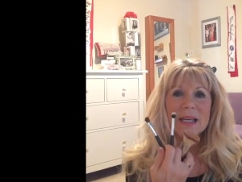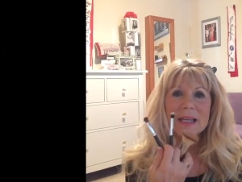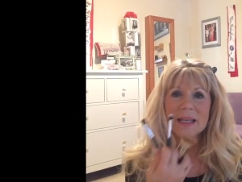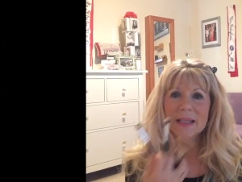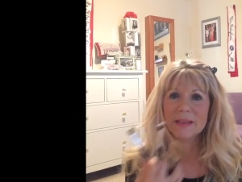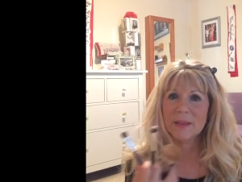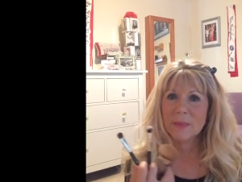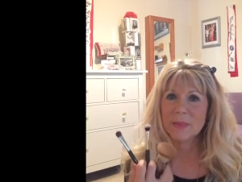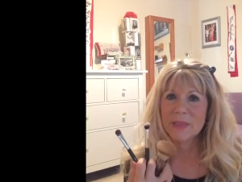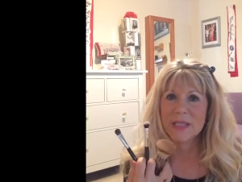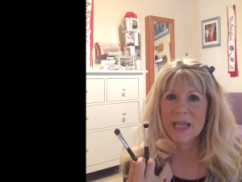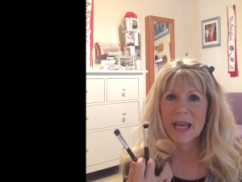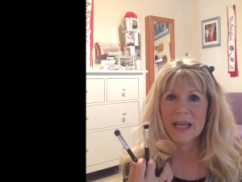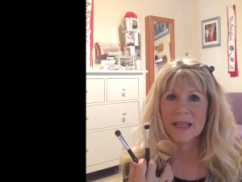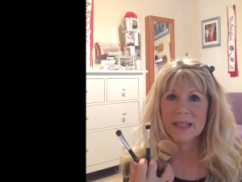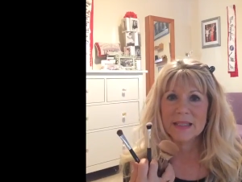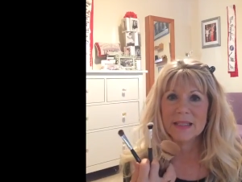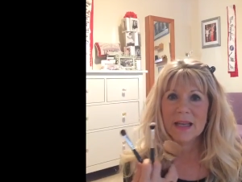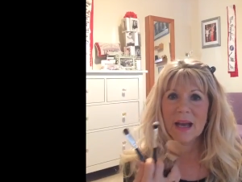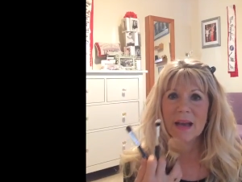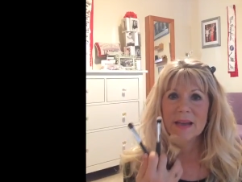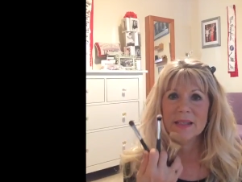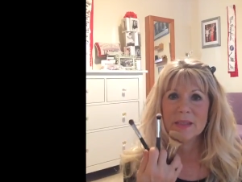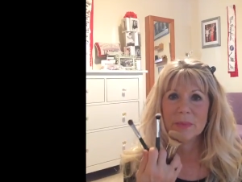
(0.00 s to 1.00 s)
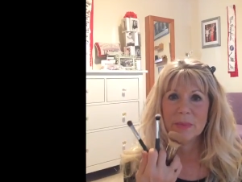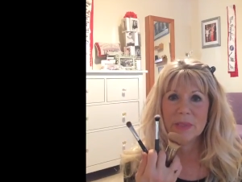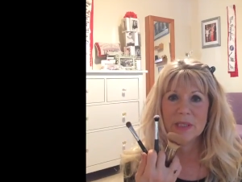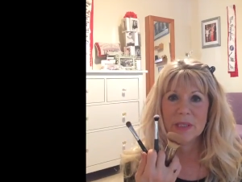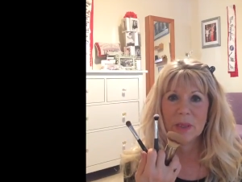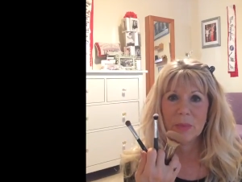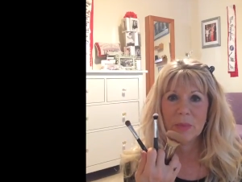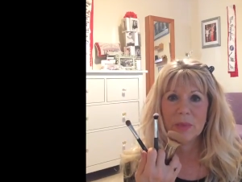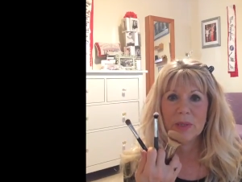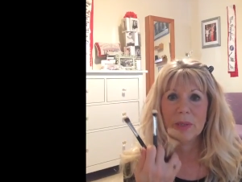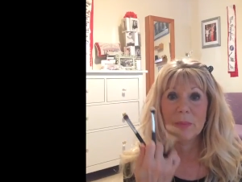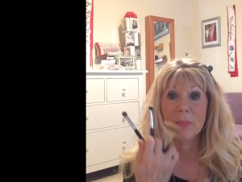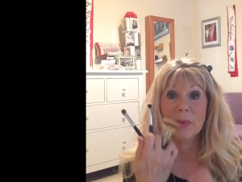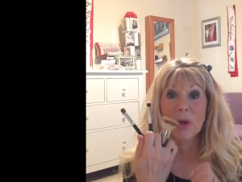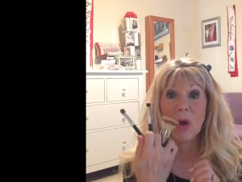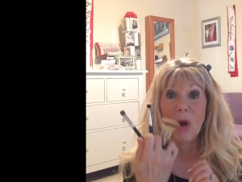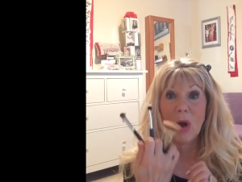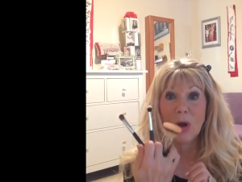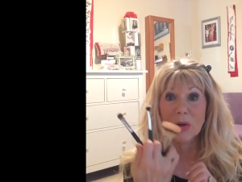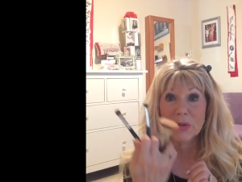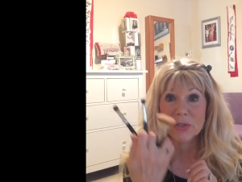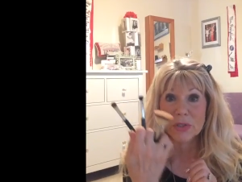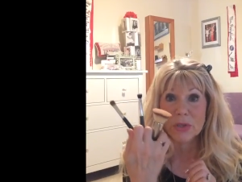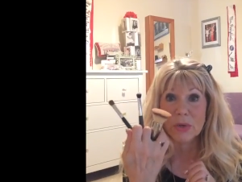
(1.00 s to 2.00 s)
get them sanitized and be done with it, but
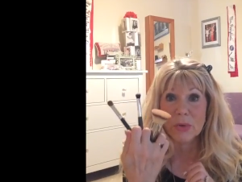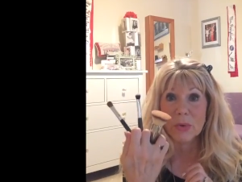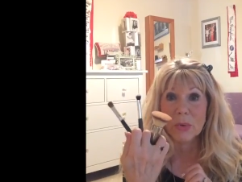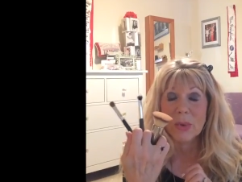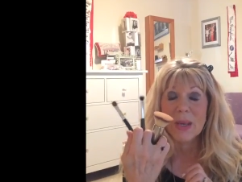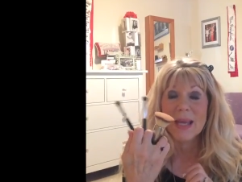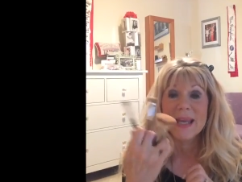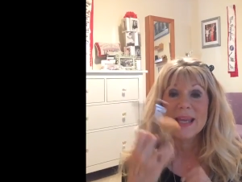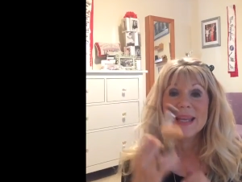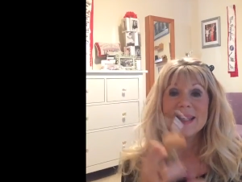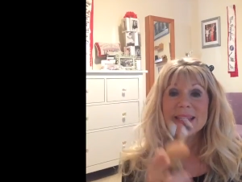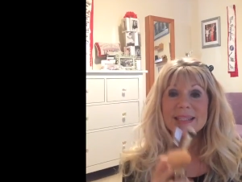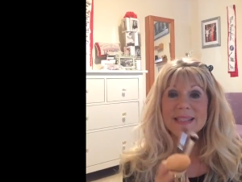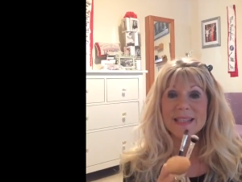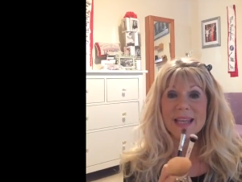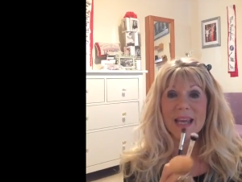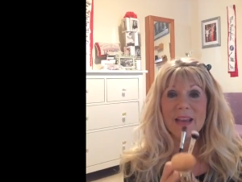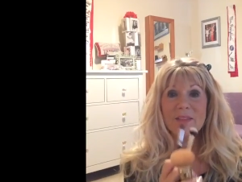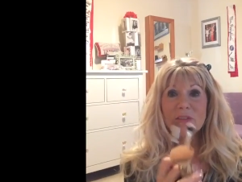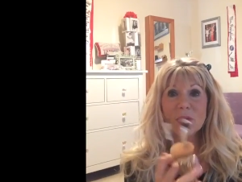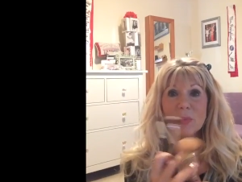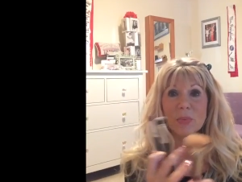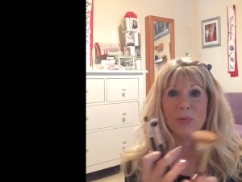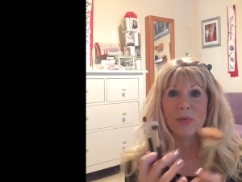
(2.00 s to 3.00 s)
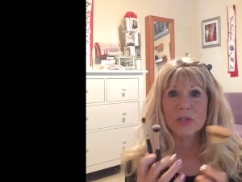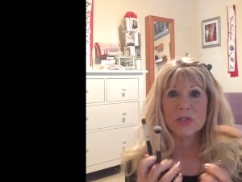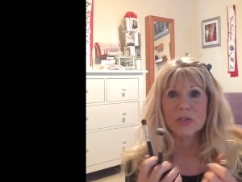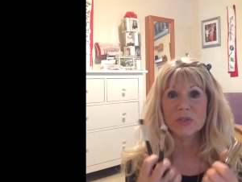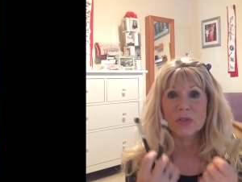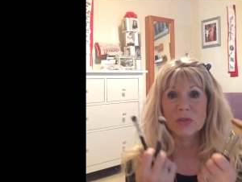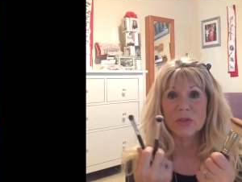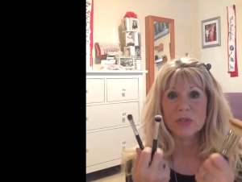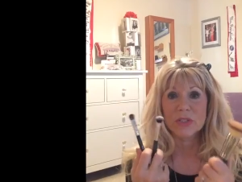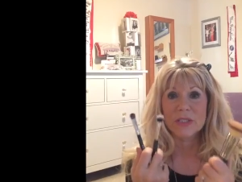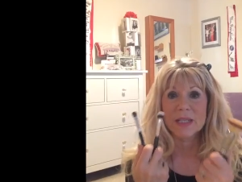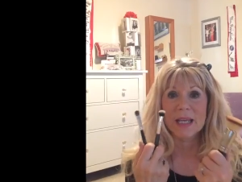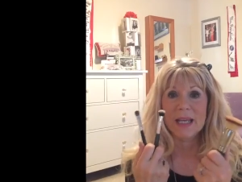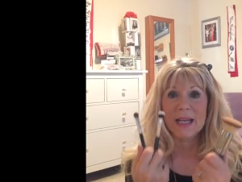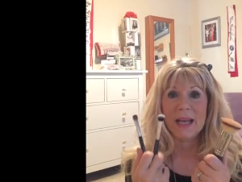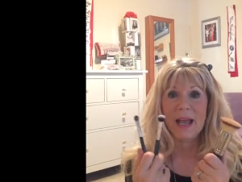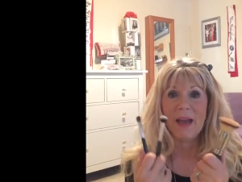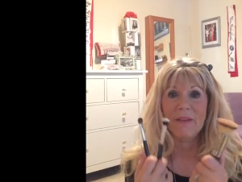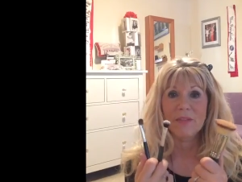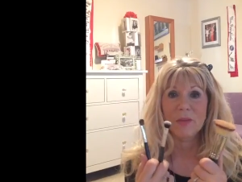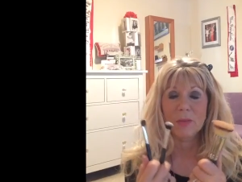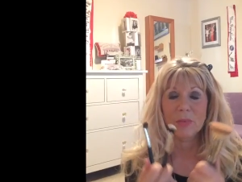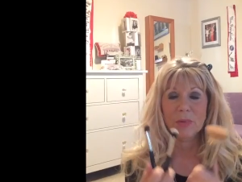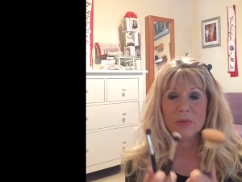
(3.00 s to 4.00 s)
also save the bristles and
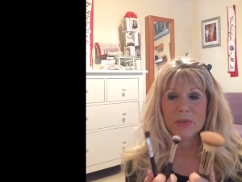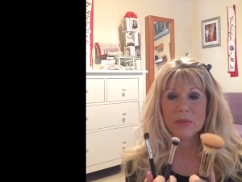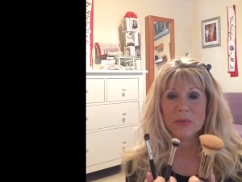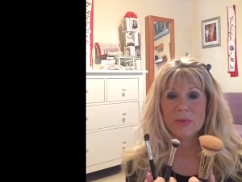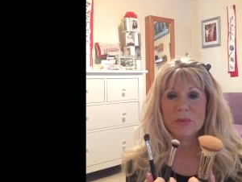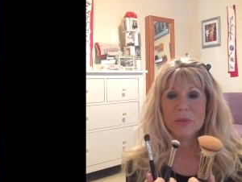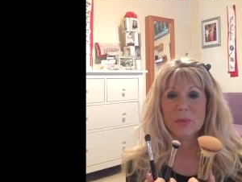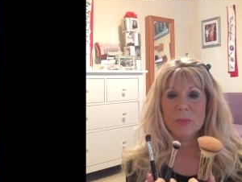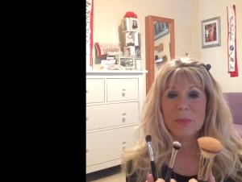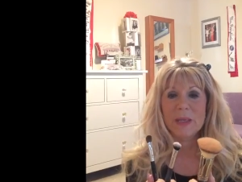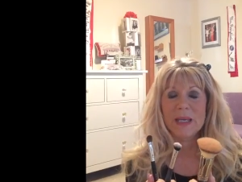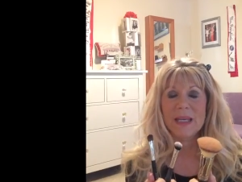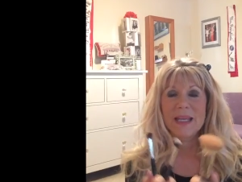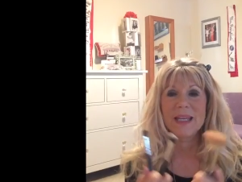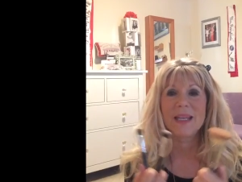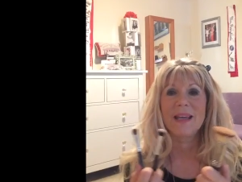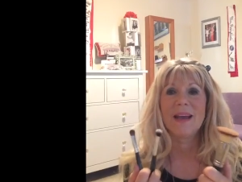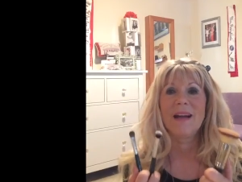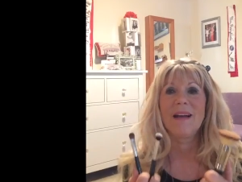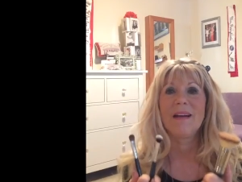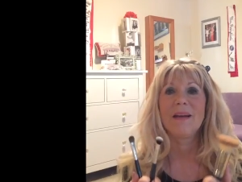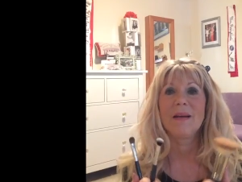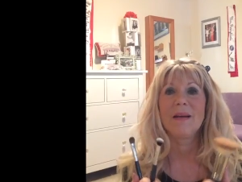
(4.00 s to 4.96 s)
have the bristles be